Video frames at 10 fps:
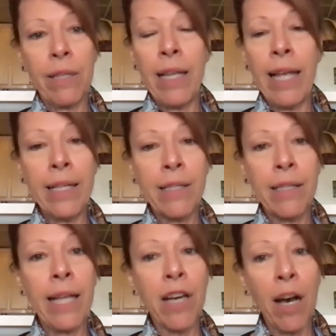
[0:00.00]

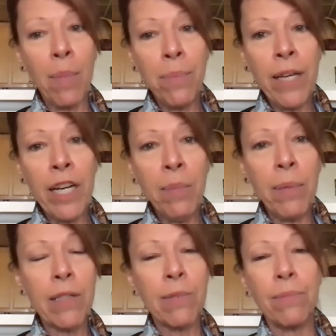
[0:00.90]
it's up there,
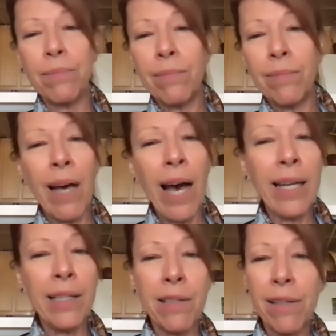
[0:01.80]
but it's
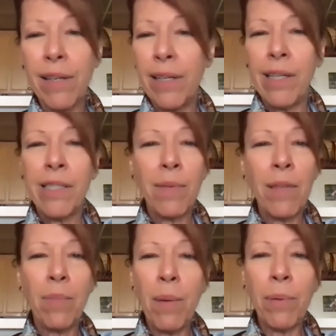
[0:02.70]
not as
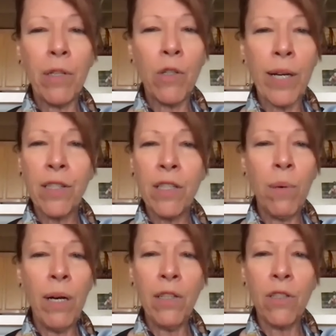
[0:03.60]
something that people address as
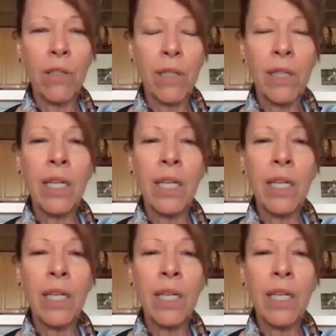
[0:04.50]
much.